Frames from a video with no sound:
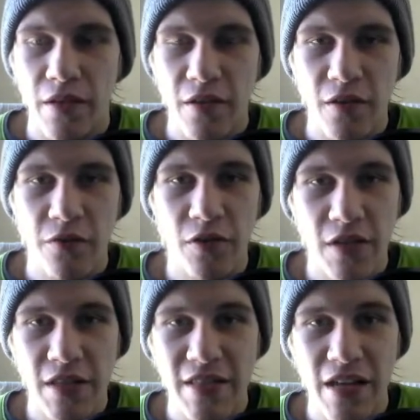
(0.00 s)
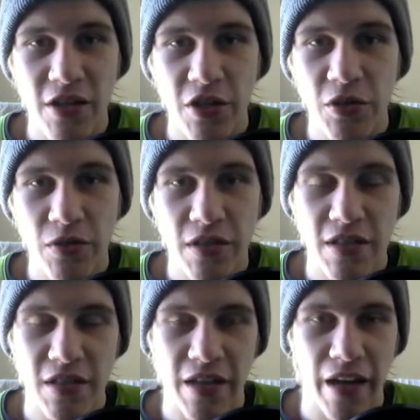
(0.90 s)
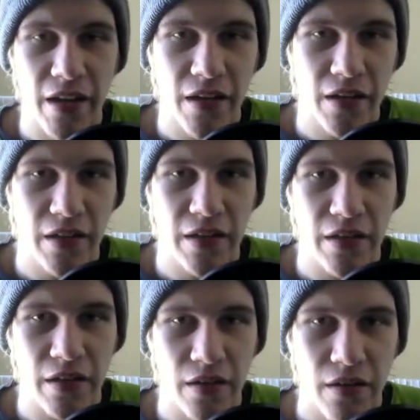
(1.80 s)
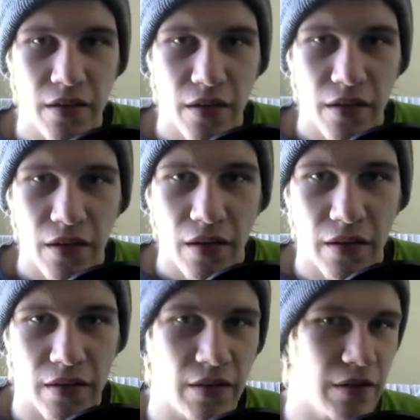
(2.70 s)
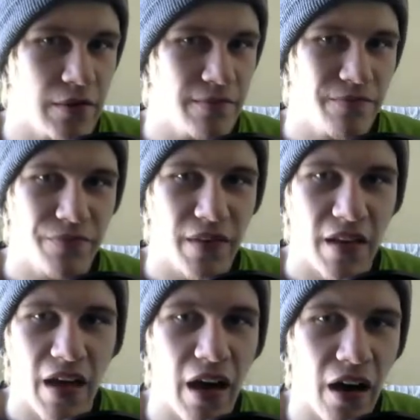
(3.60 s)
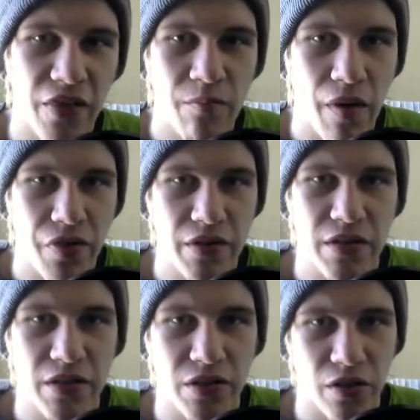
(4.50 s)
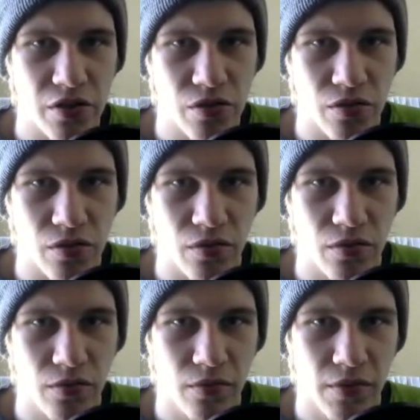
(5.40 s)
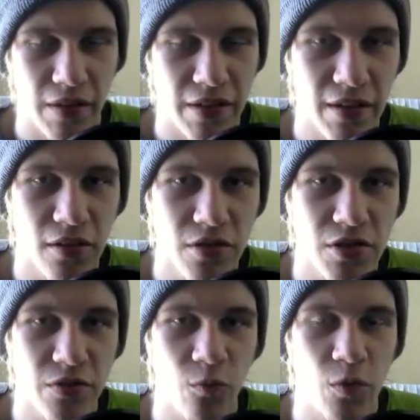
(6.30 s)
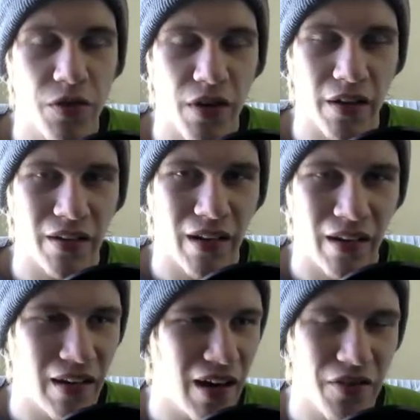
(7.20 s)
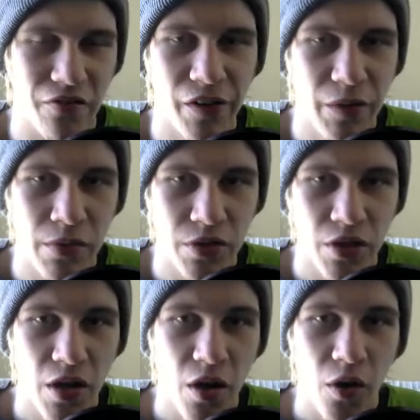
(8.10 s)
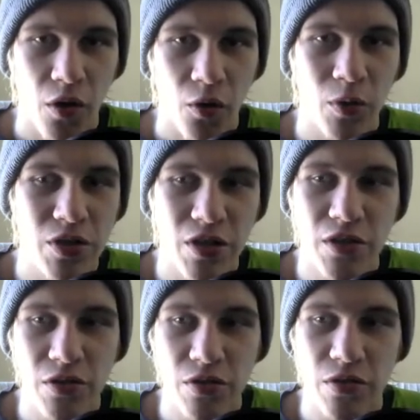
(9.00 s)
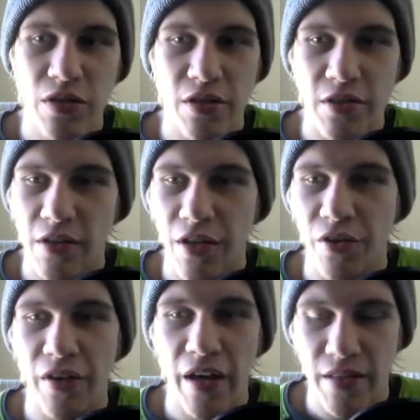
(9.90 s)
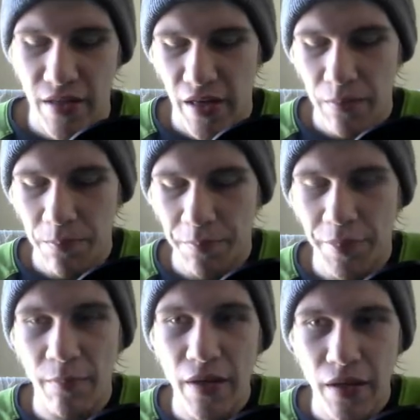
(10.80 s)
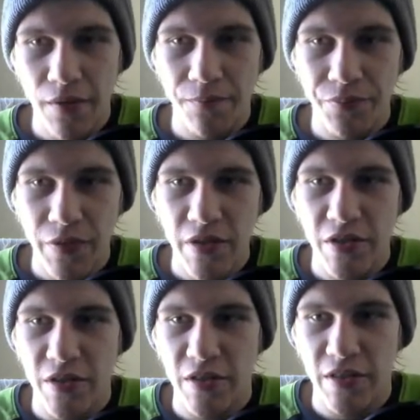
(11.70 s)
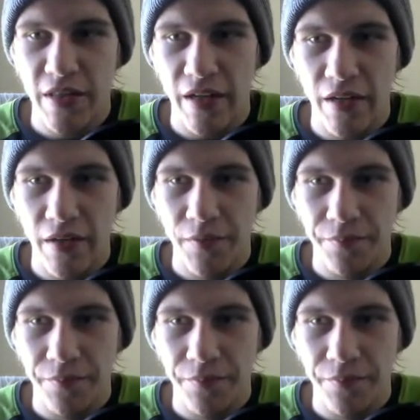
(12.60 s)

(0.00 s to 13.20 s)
if you intend to use this scanner in other methods inside your class with other variables, what you can do is you can just create a public static,